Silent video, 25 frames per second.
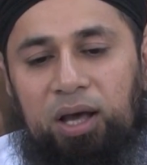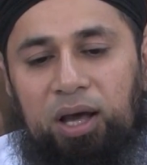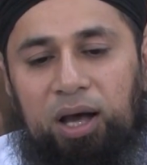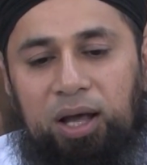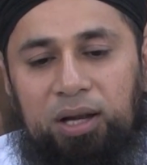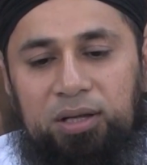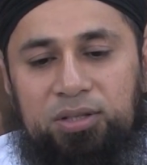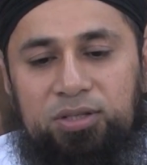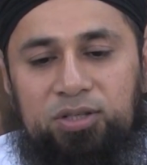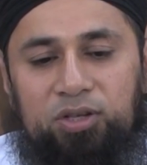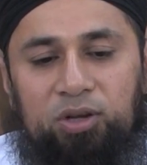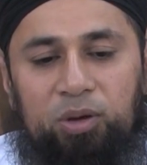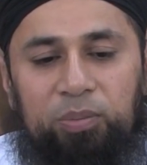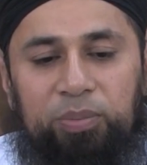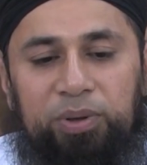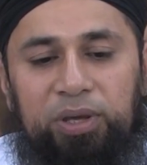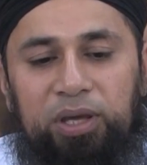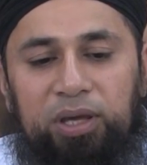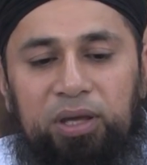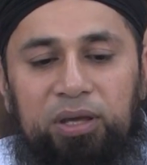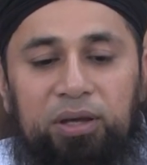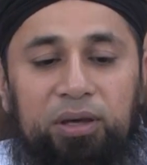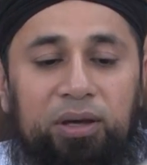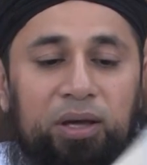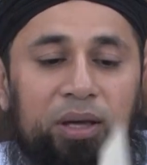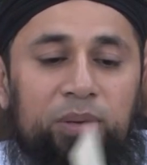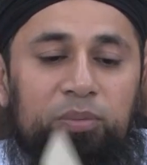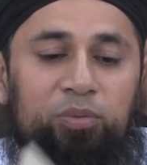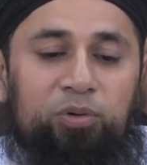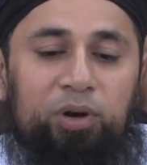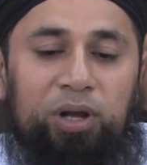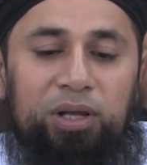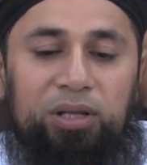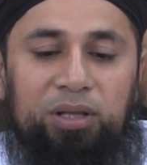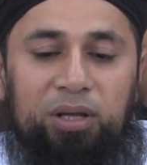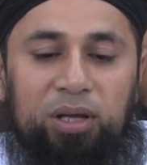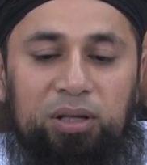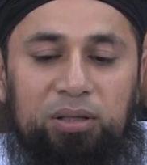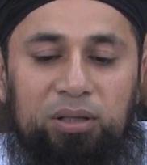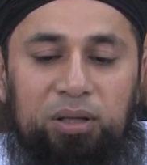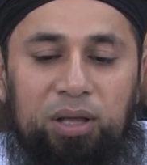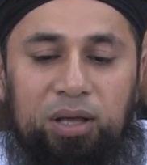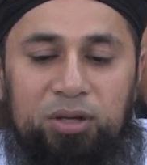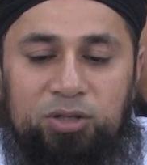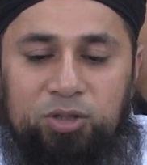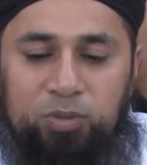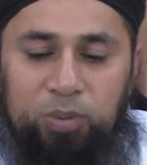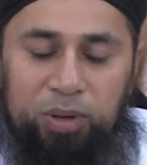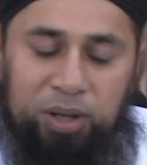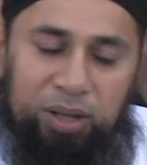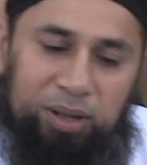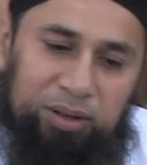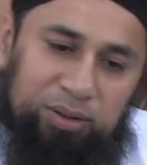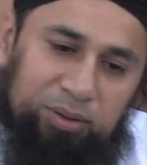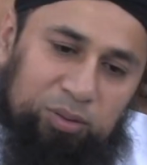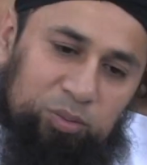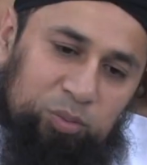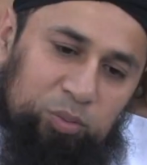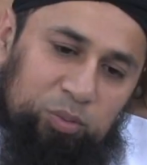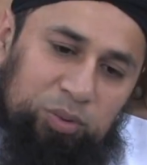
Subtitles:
I'll stop here. I pray that Allah subhanahu